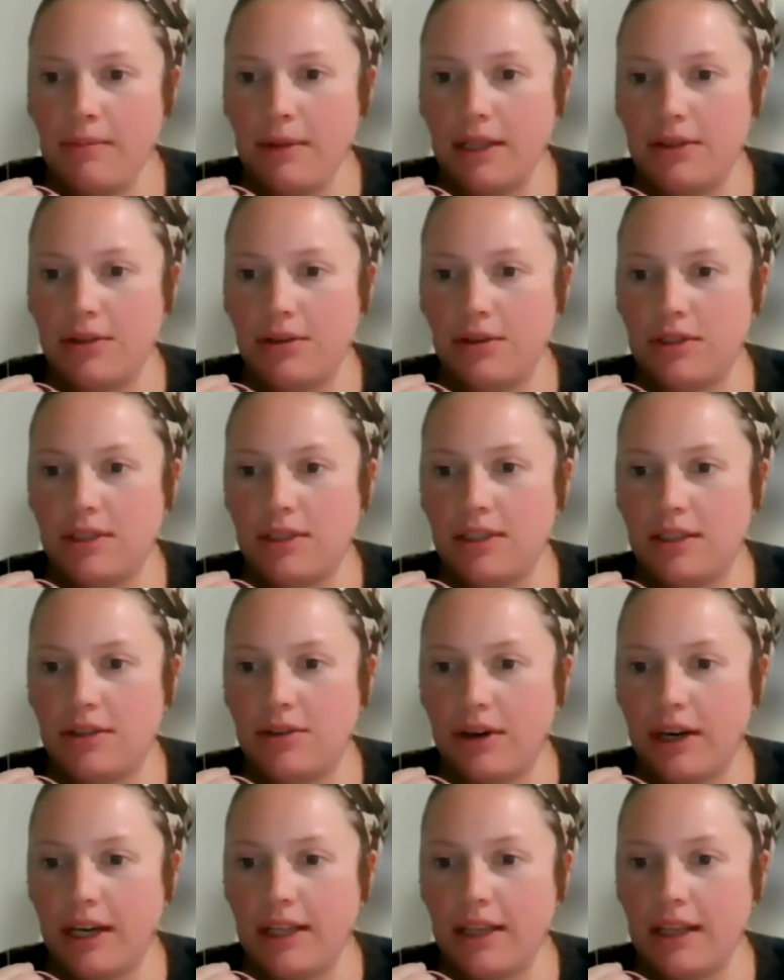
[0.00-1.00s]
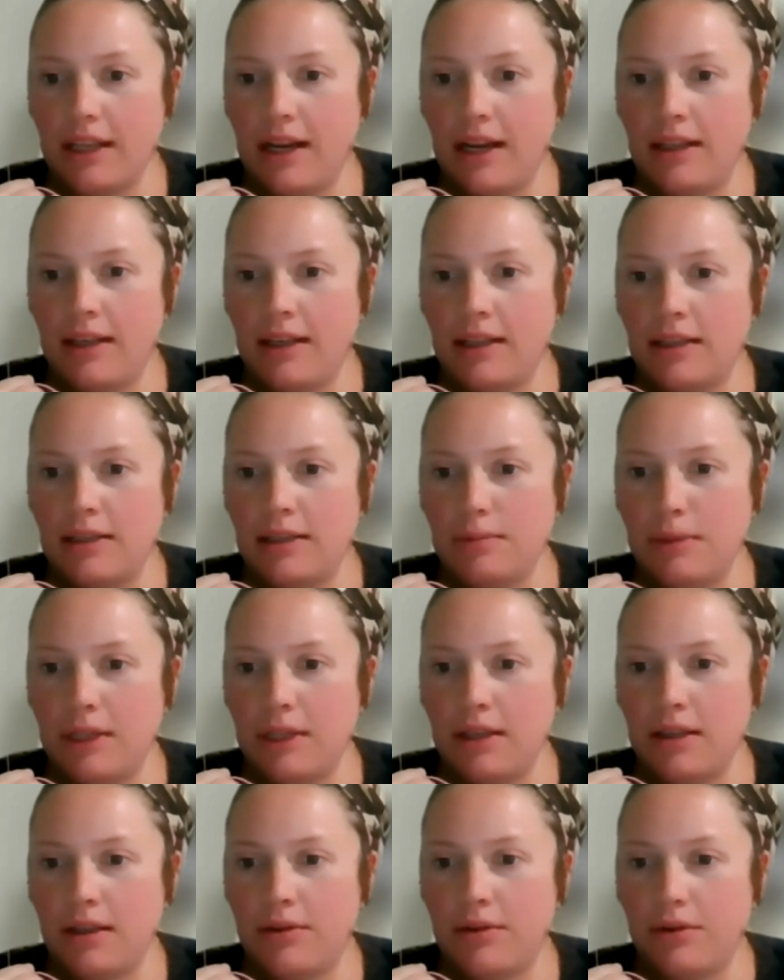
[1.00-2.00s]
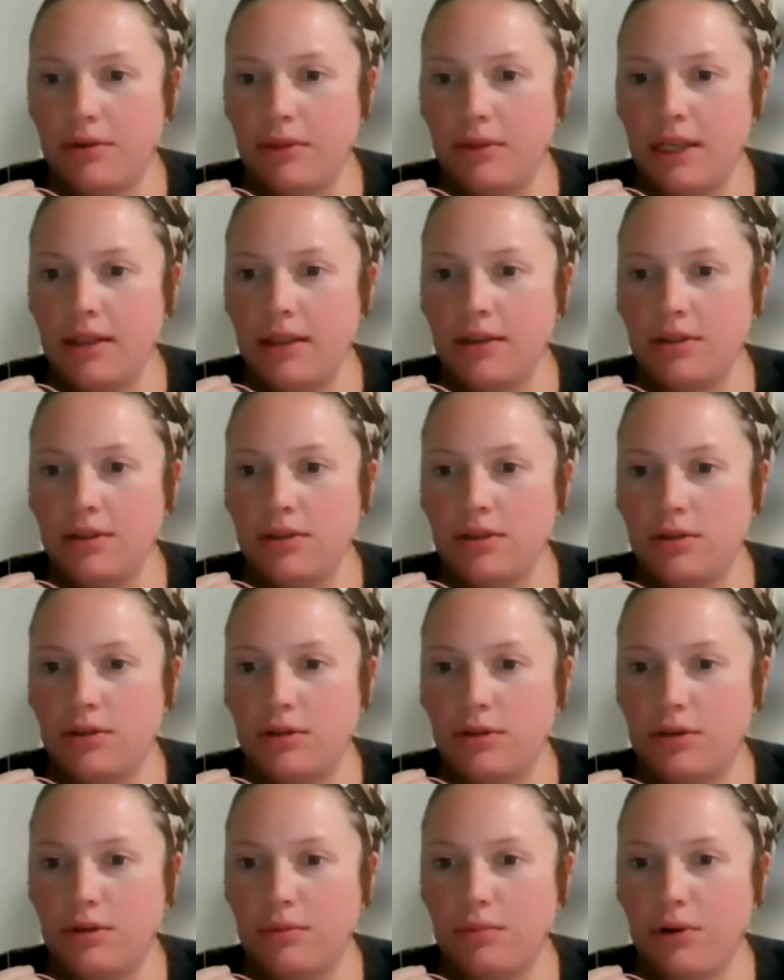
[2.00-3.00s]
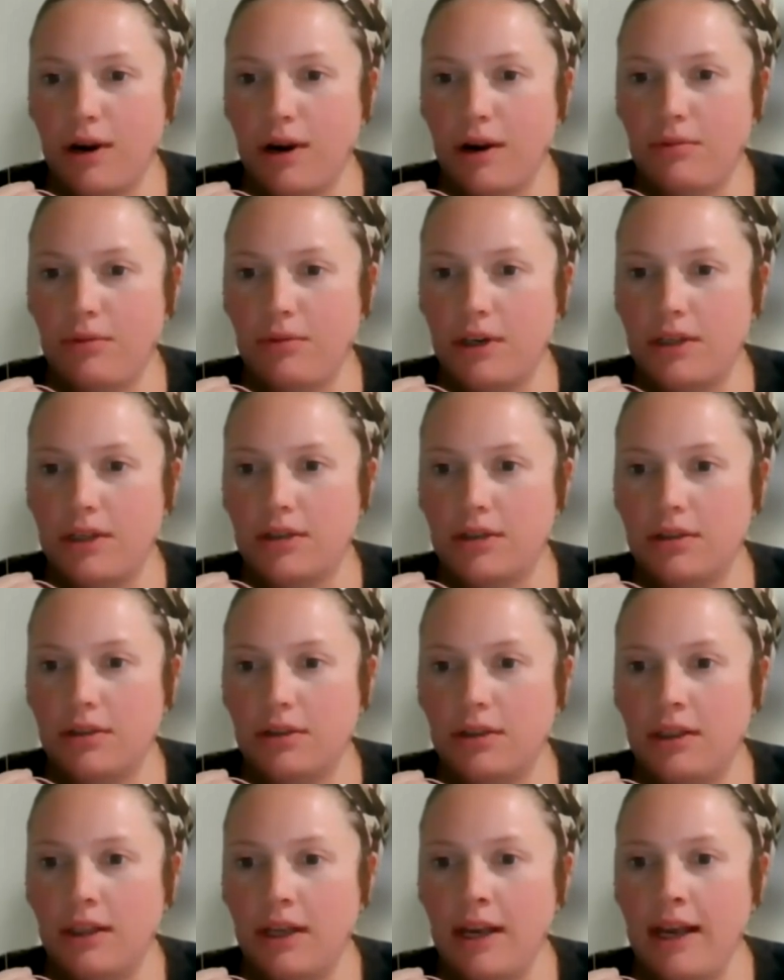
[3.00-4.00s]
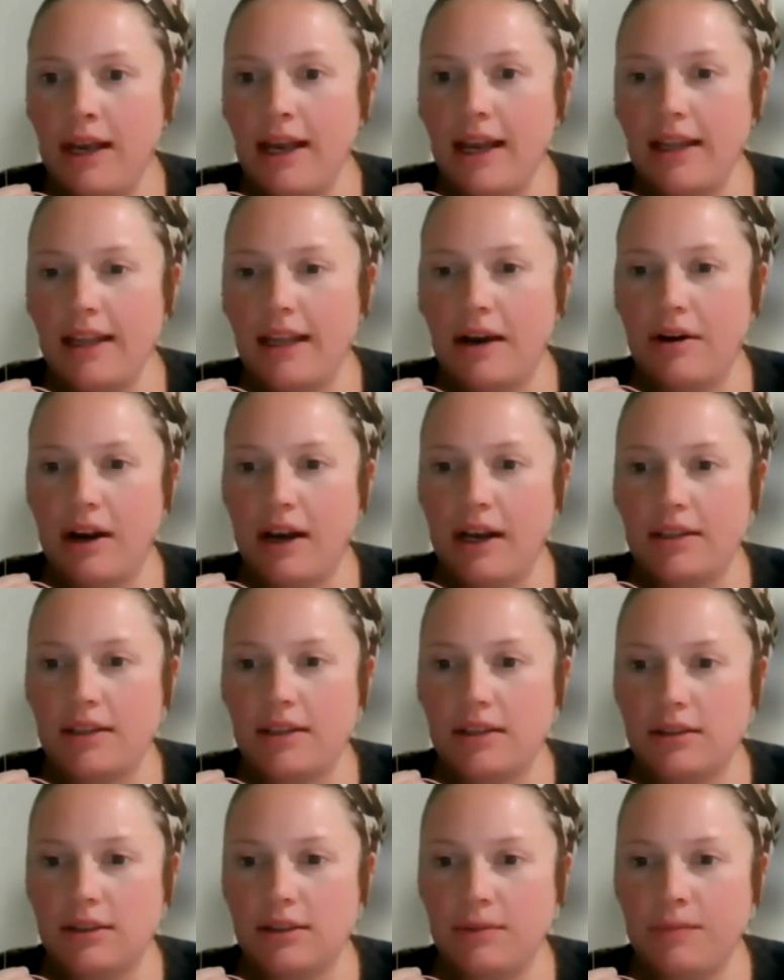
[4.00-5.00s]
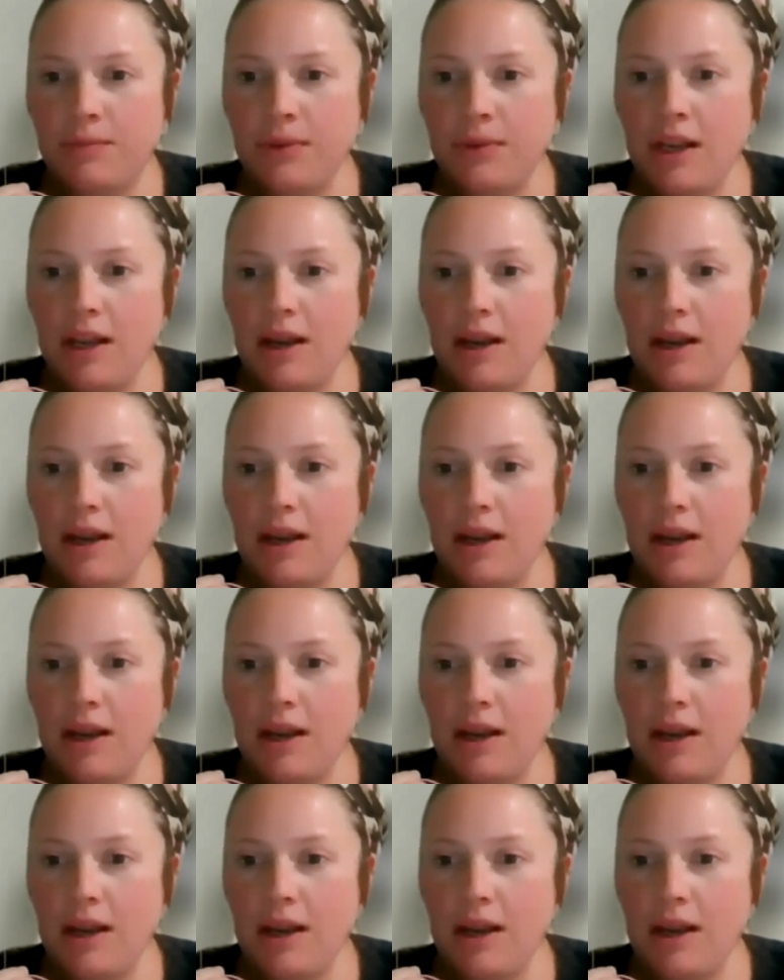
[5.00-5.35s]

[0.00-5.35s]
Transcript: My daughter's in grade 9 and has been in a remedial school through primary school and now high school.